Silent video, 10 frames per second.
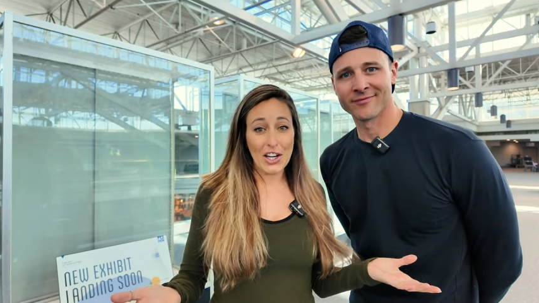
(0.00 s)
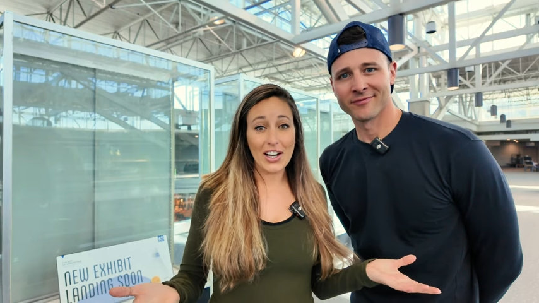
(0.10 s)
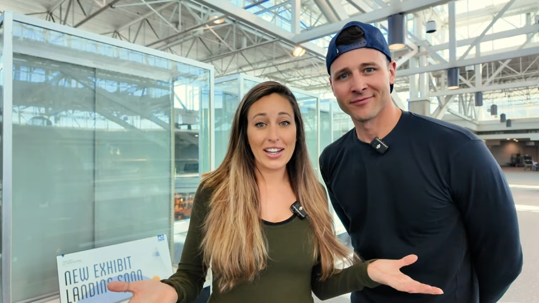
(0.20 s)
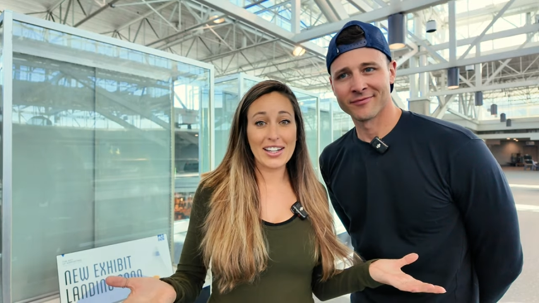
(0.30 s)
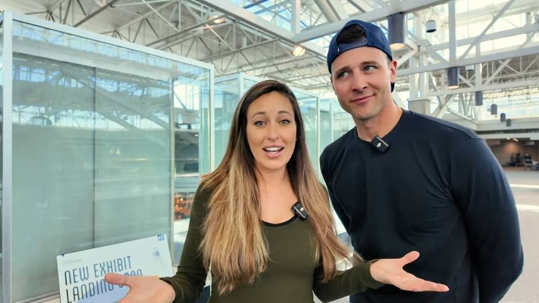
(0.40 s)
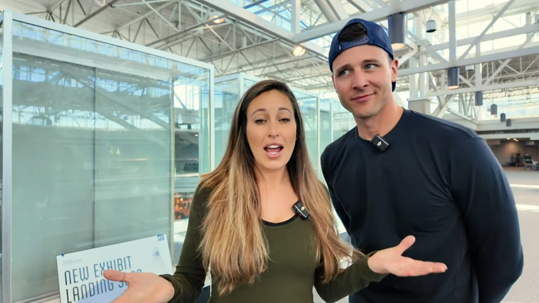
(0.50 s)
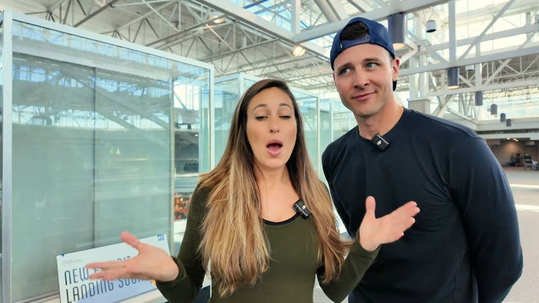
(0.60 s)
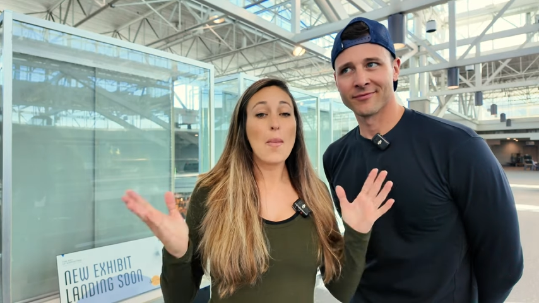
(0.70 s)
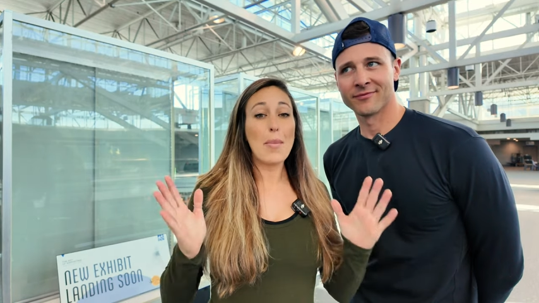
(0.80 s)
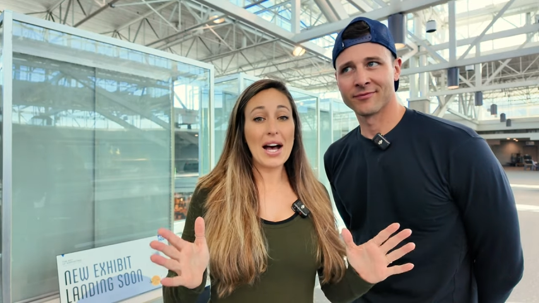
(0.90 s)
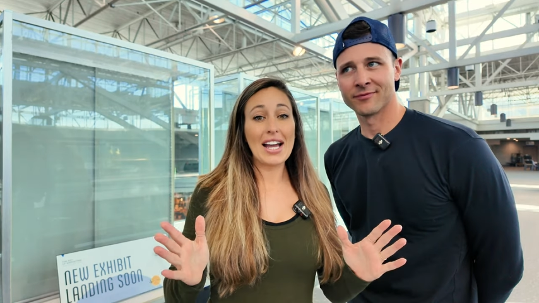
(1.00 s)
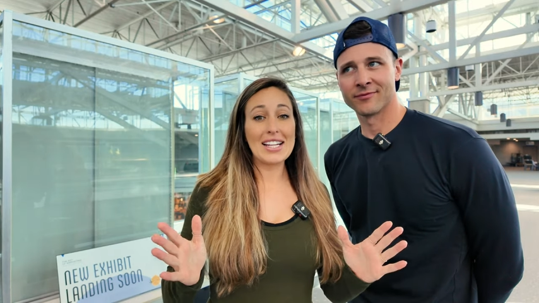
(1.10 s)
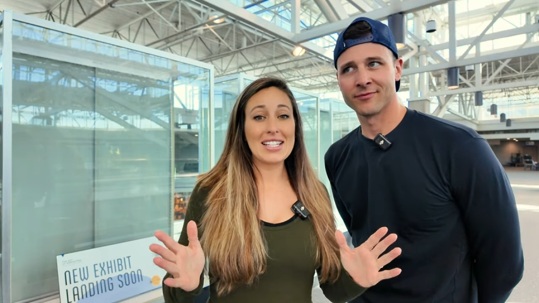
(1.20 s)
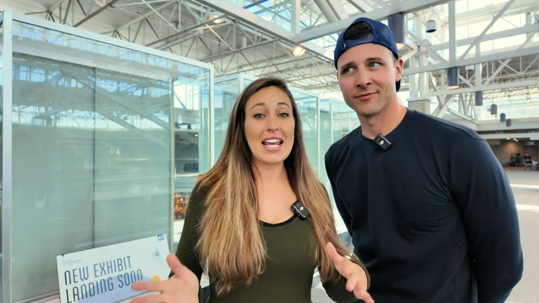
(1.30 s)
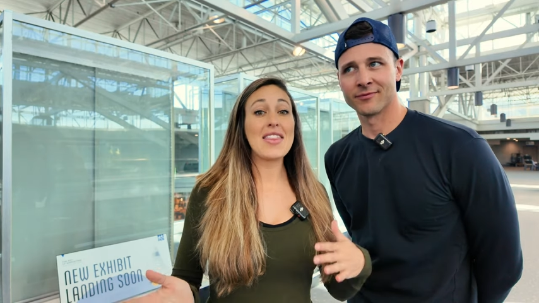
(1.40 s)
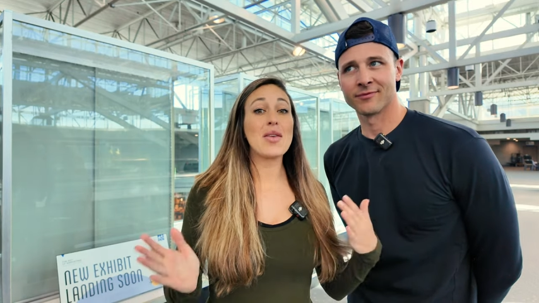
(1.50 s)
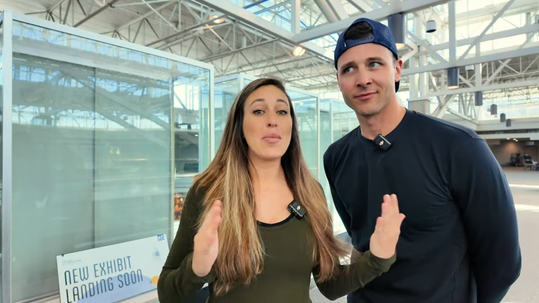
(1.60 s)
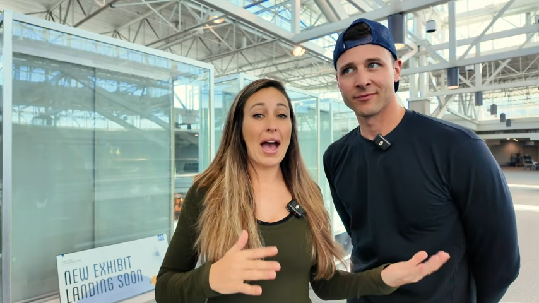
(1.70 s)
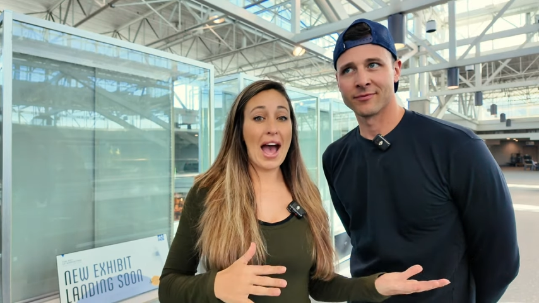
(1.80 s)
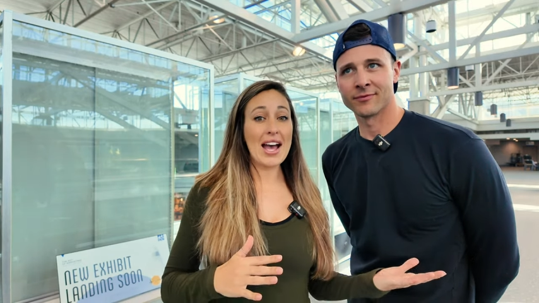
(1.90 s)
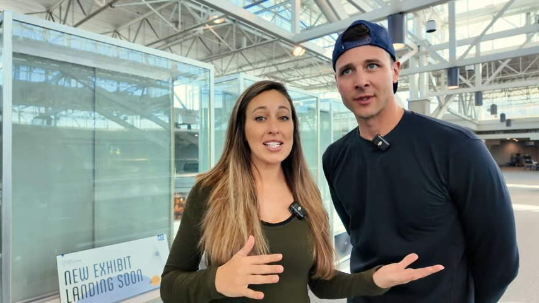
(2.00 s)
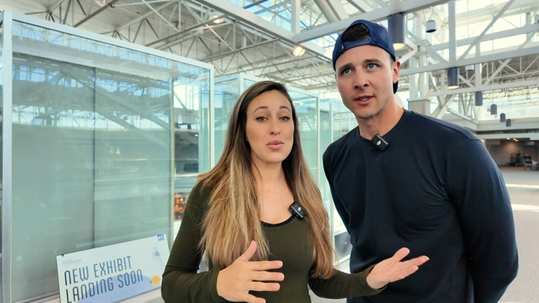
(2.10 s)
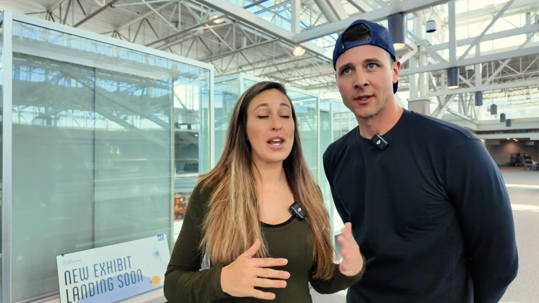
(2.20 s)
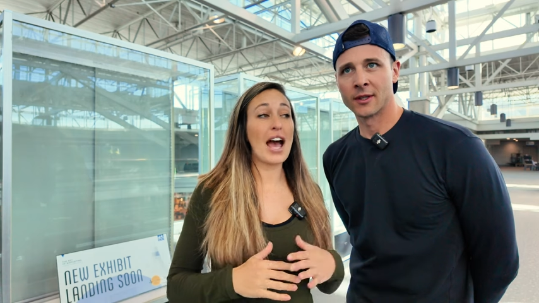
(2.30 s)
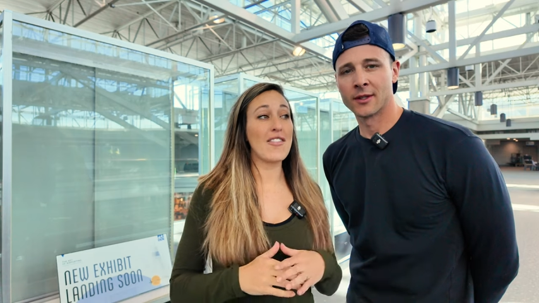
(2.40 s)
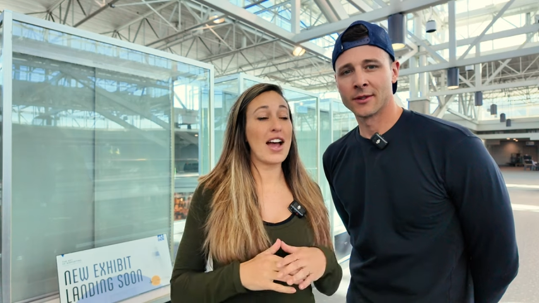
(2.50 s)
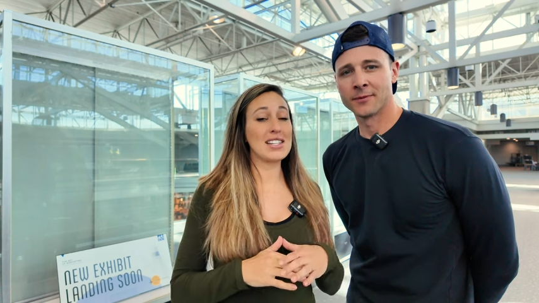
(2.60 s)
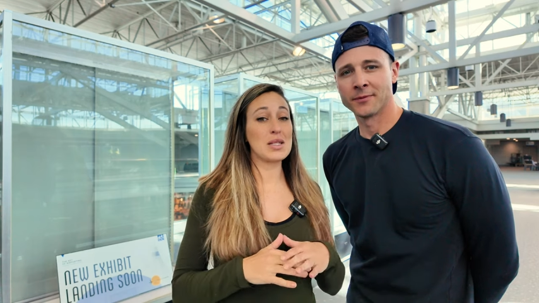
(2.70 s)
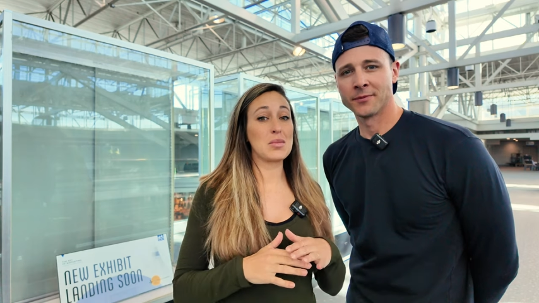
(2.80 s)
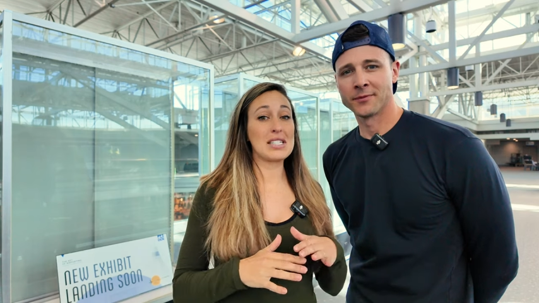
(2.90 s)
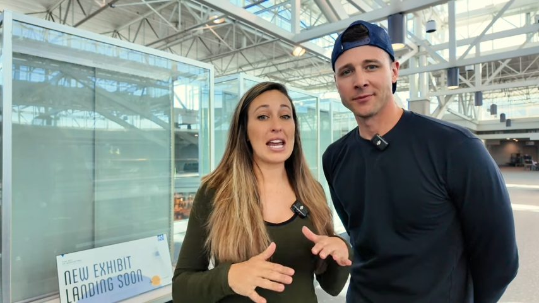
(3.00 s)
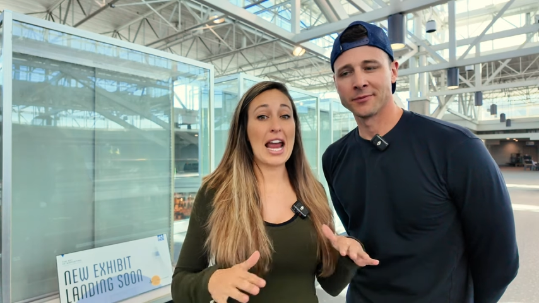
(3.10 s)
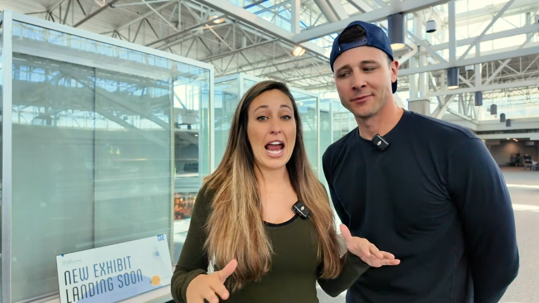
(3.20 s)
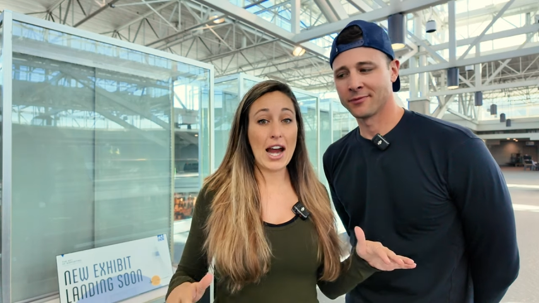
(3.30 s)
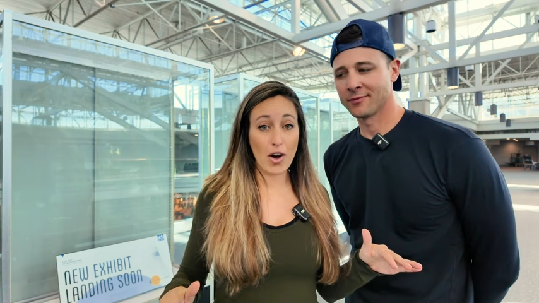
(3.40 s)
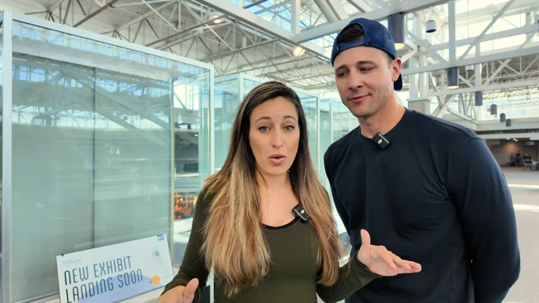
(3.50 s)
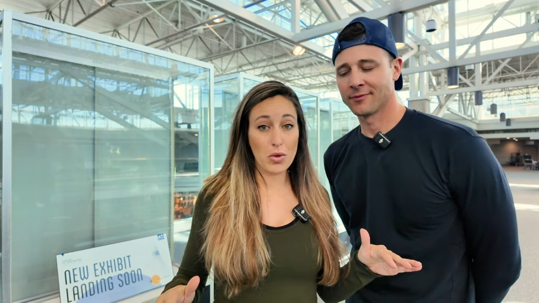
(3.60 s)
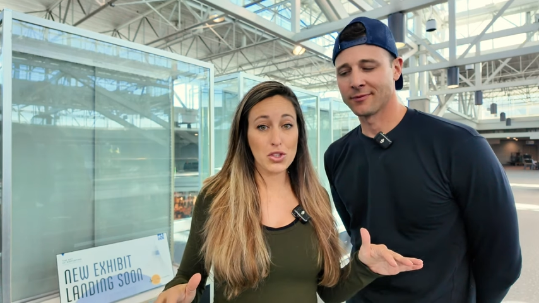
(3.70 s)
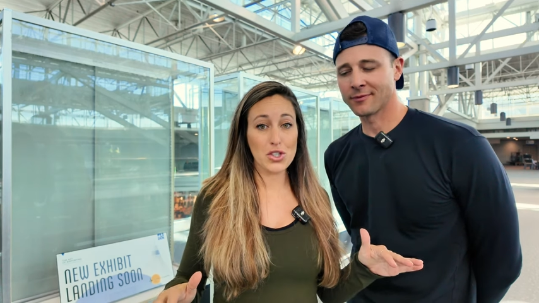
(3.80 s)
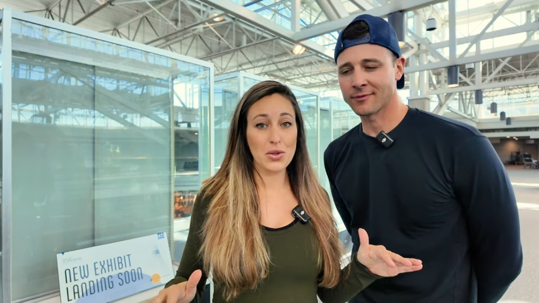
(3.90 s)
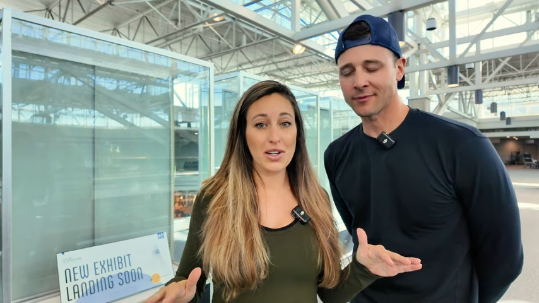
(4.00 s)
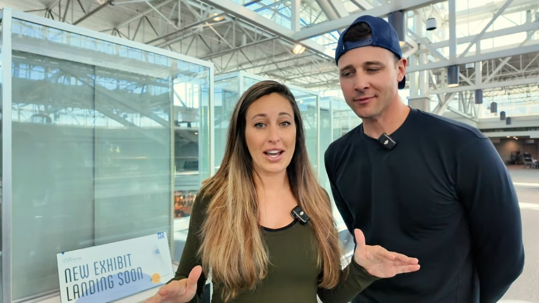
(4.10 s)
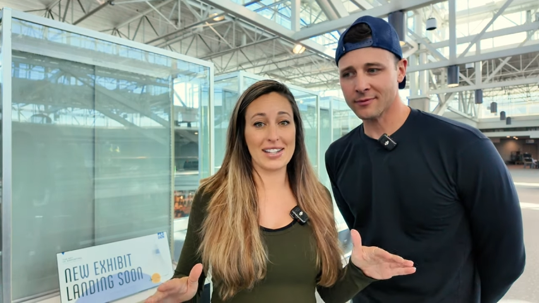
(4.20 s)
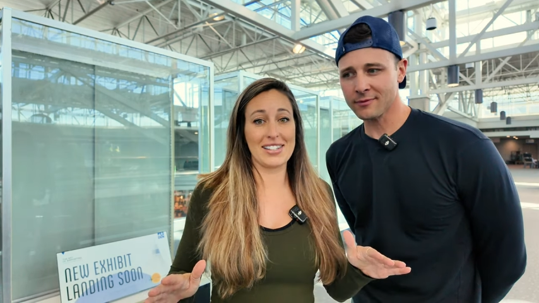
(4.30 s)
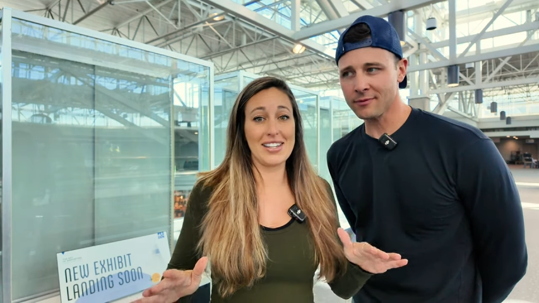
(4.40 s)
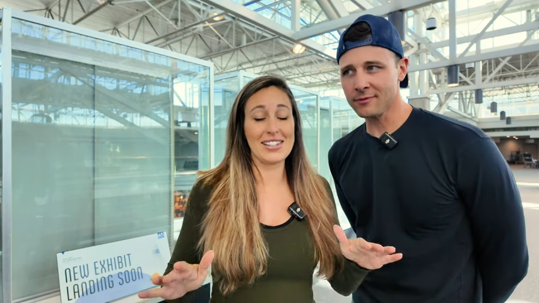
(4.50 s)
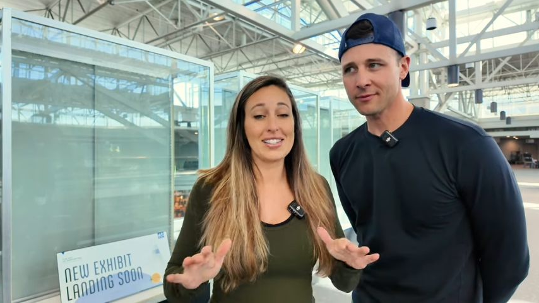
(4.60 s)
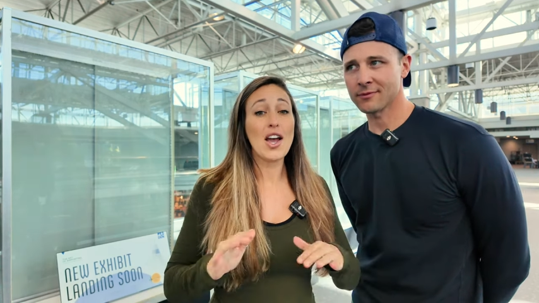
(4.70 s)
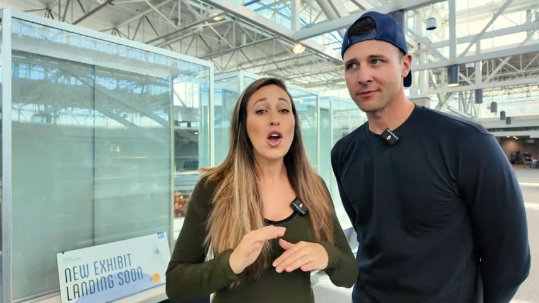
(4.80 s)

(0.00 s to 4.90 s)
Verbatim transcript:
Speaker 1: good, but in the past we have had some terrible stewardesses.